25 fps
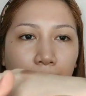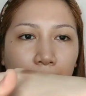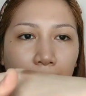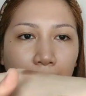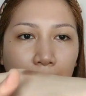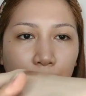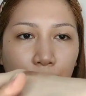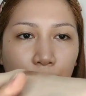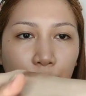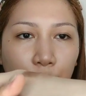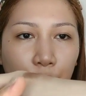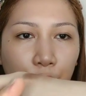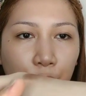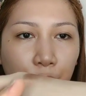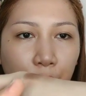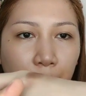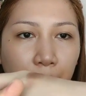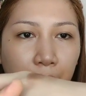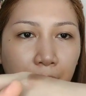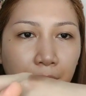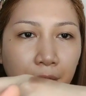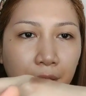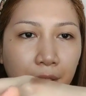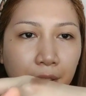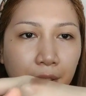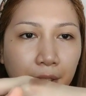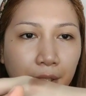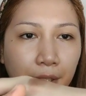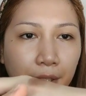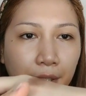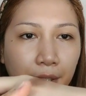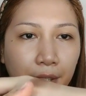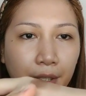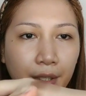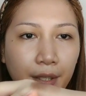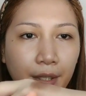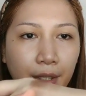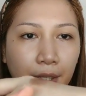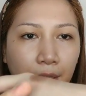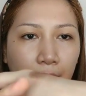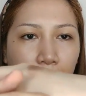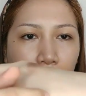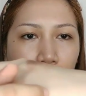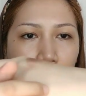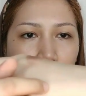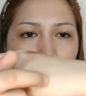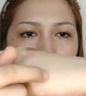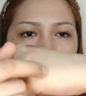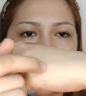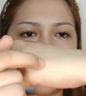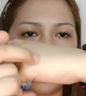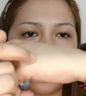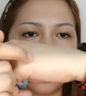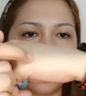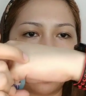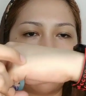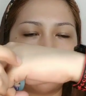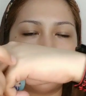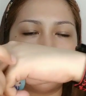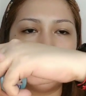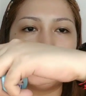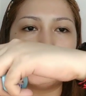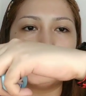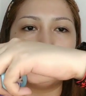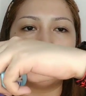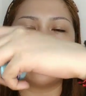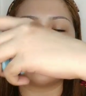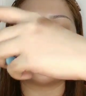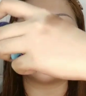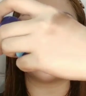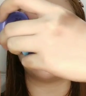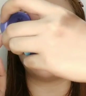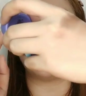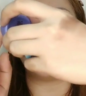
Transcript: texture. Ayan, syempre hindi nyo